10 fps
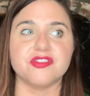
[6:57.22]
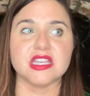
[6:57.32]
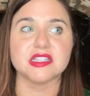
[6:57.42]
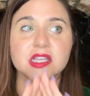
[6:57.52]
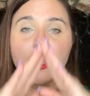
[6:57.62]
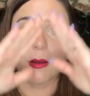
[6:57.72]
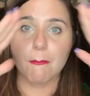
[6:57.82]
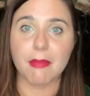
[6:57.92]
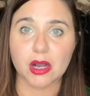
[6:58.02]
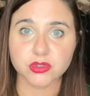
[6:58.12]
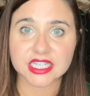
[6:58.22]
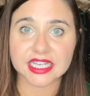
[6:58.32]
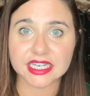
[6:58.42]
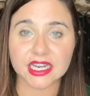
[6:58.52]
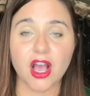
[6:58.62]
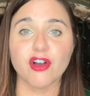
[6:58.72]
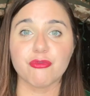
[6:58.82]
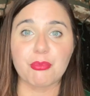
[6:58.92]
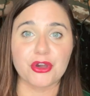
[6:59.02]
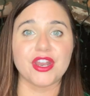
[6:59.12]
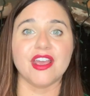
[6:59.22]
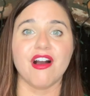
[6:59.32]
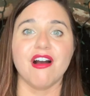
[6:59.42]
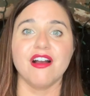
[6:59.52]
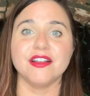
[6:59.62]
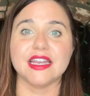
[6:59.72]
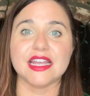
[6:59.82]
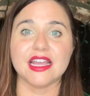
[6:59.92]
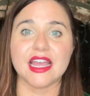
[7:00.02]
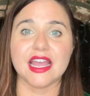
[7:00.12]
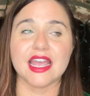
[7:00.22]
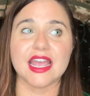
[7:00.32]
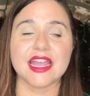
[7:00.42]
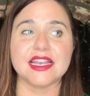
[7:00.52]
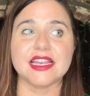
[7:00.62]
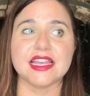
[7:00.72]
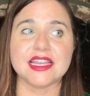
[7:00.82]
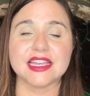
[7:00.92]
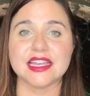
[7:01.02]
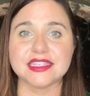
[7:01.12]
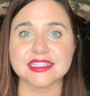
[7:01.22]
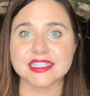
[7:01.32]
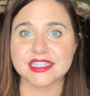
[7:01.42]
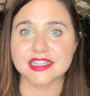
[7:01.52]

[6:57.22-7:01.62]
this mountain of putting on an indie